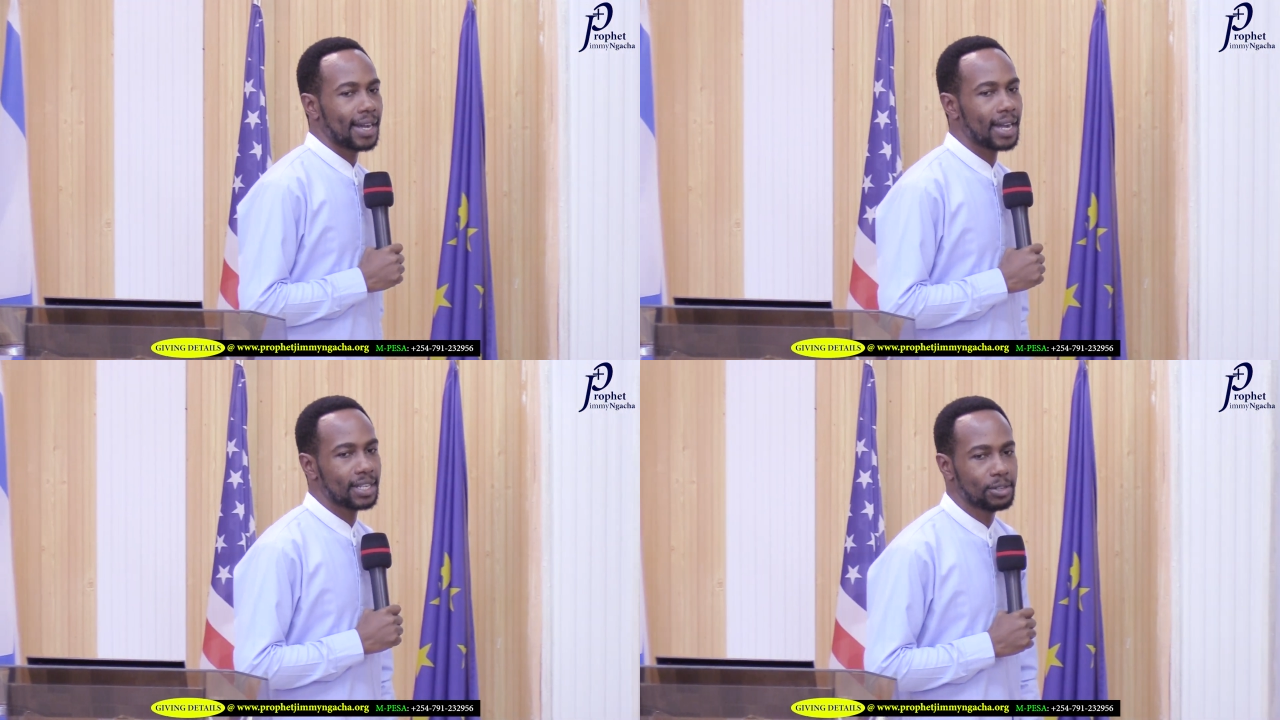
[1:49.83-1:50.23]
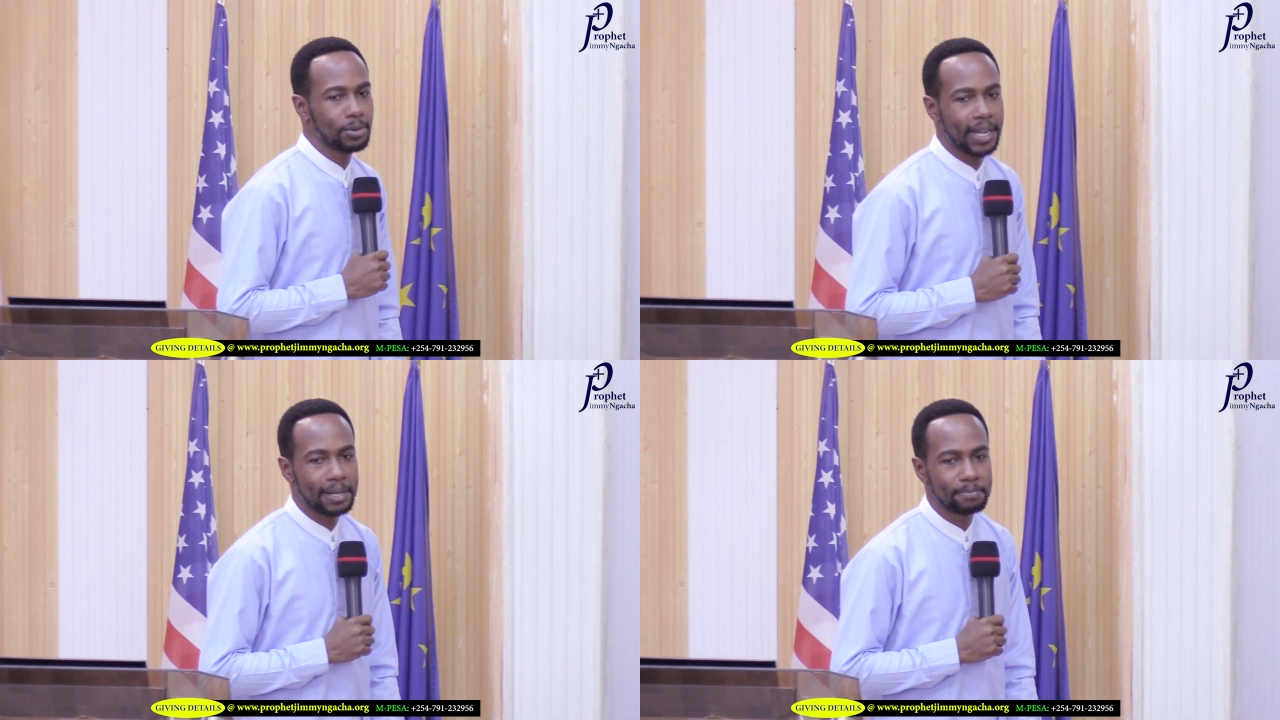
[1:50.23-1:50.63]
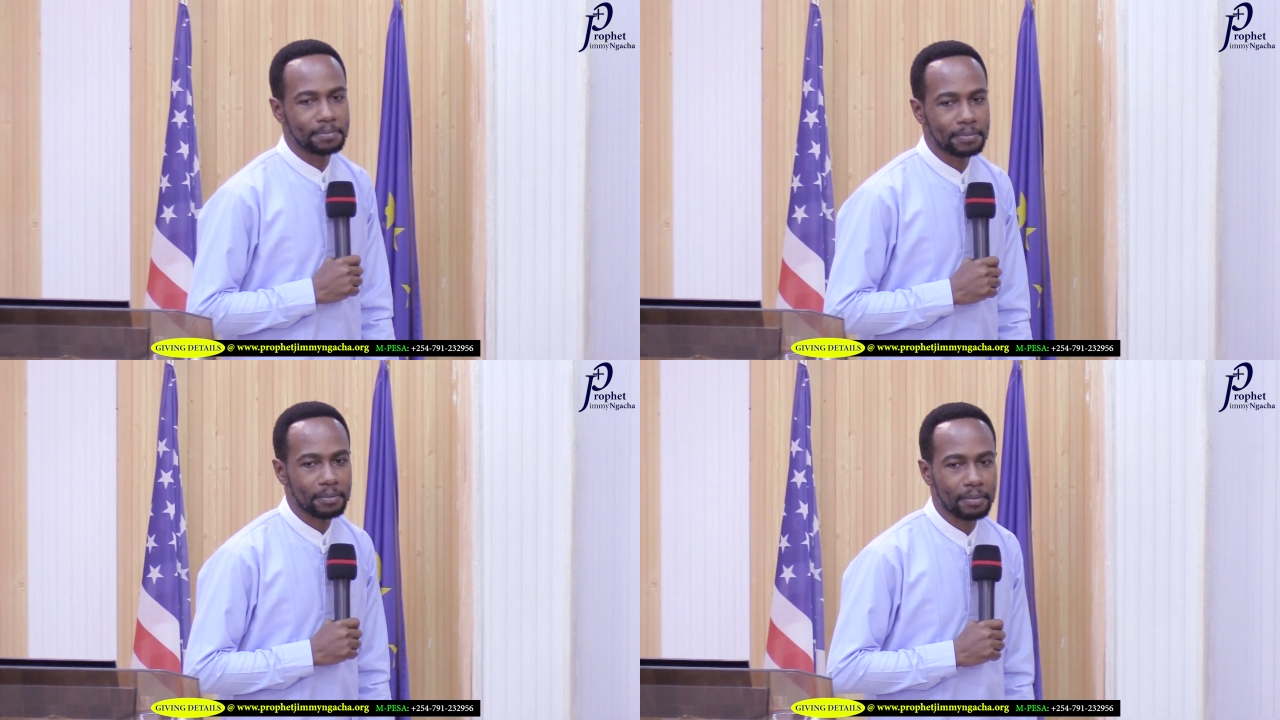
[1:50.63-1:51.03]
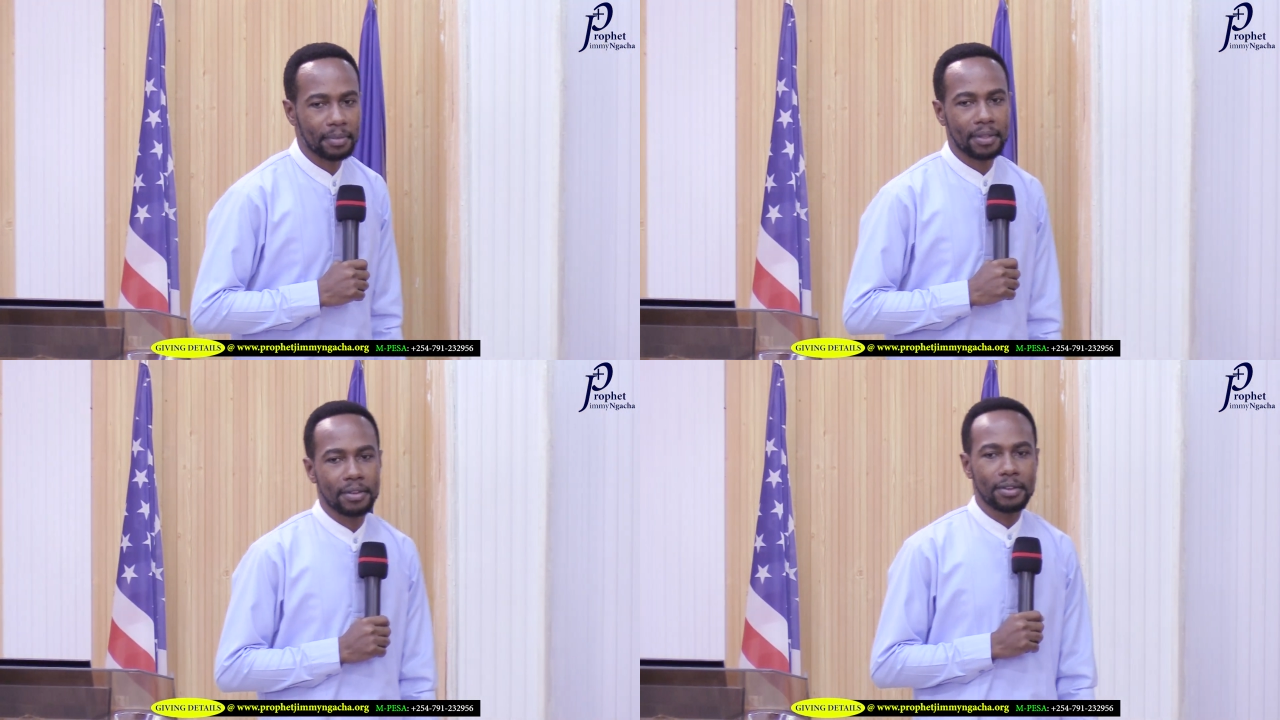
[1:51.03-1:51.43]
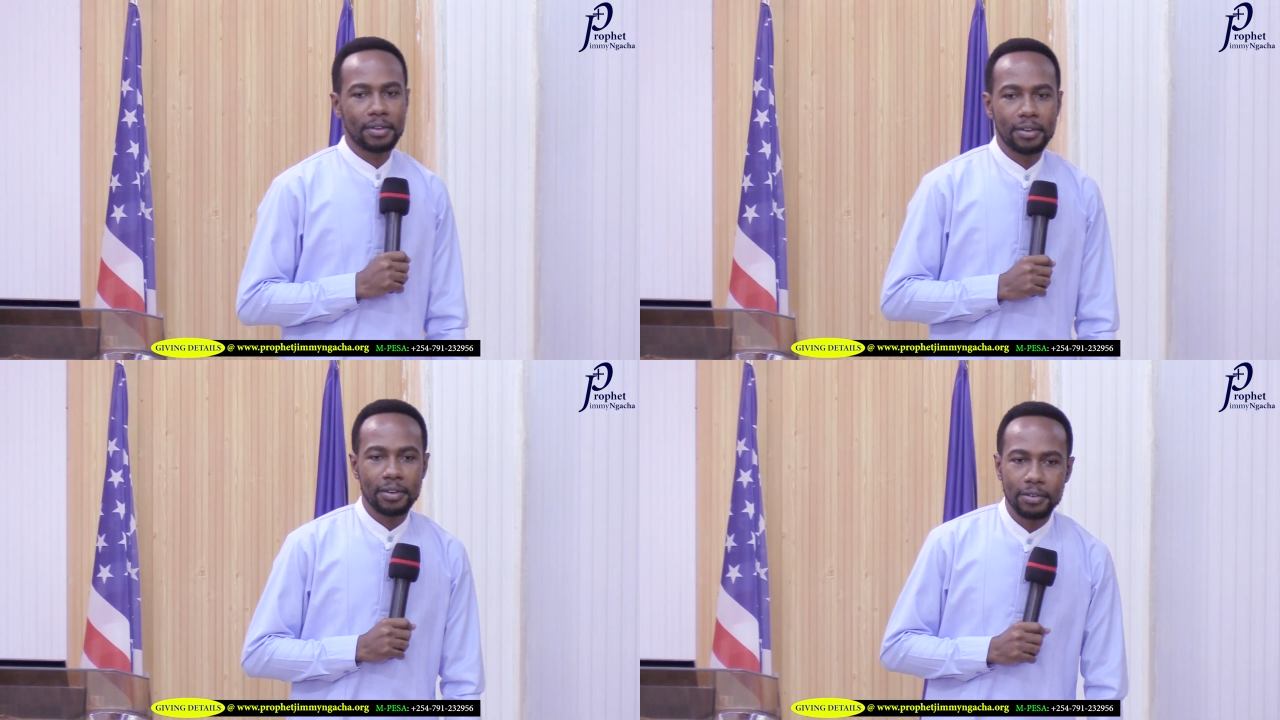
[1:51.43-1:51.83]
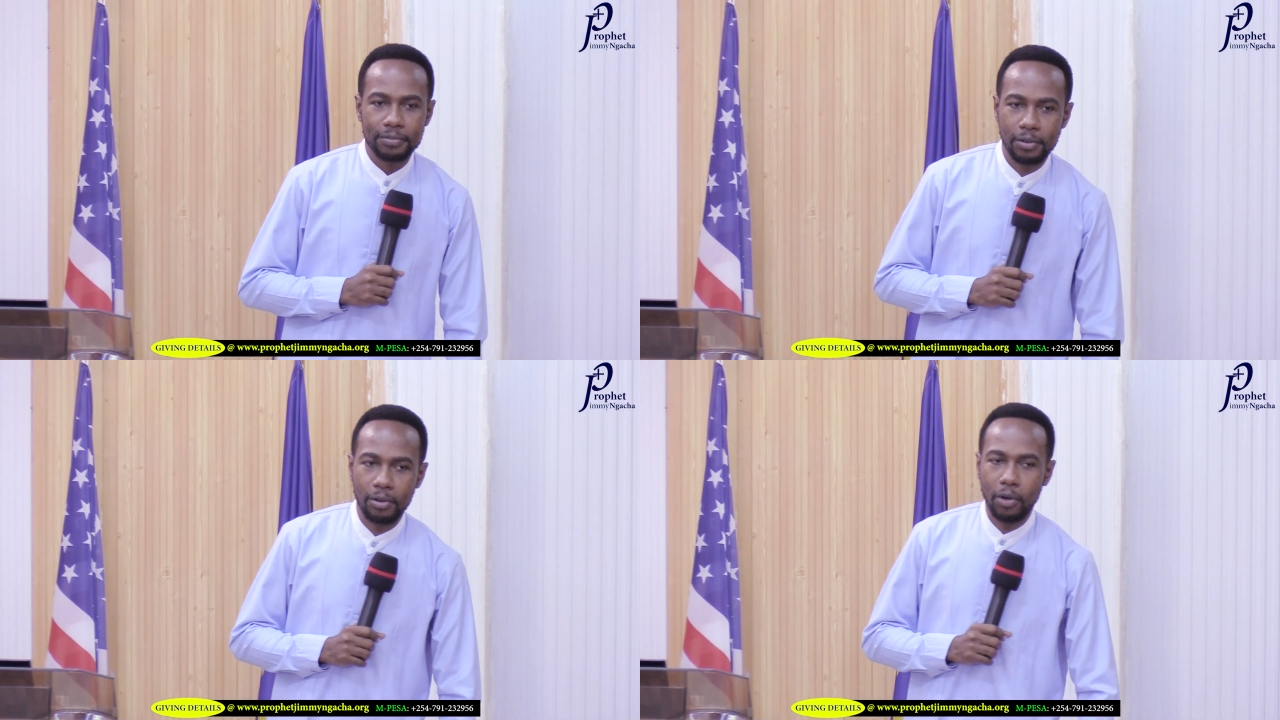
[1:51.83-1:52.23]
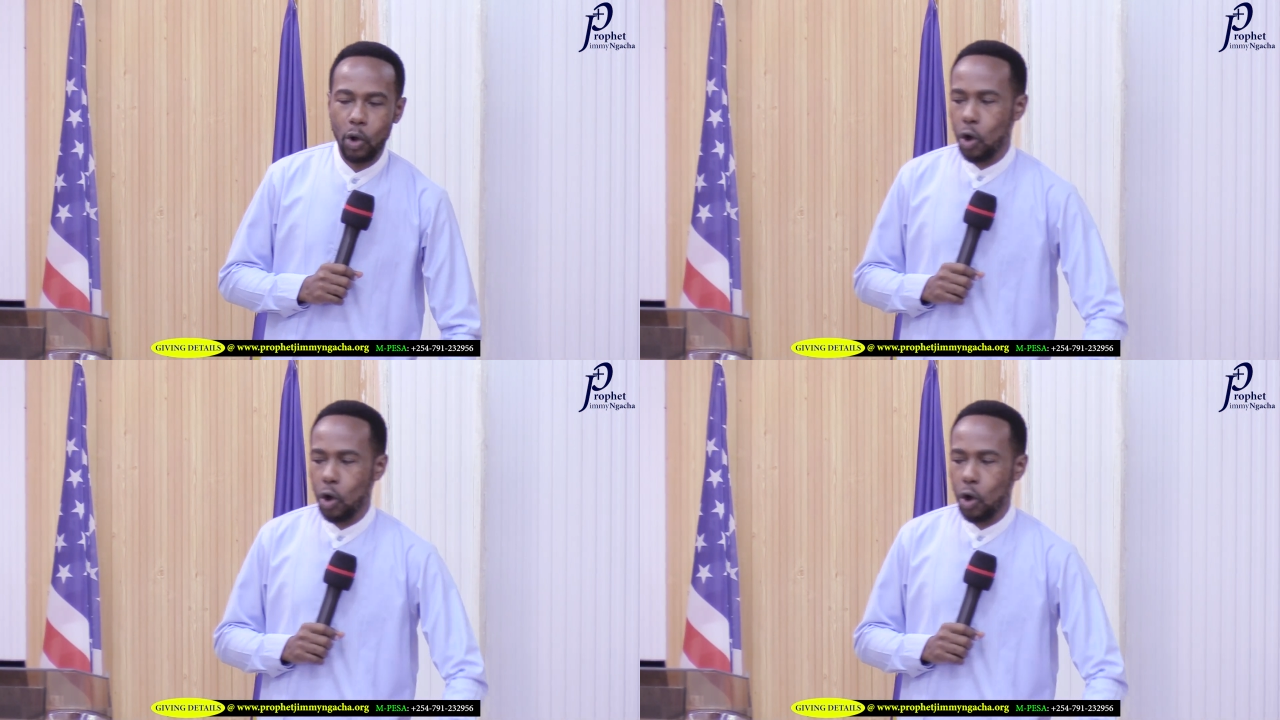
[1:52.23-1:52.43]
Hallelujah. For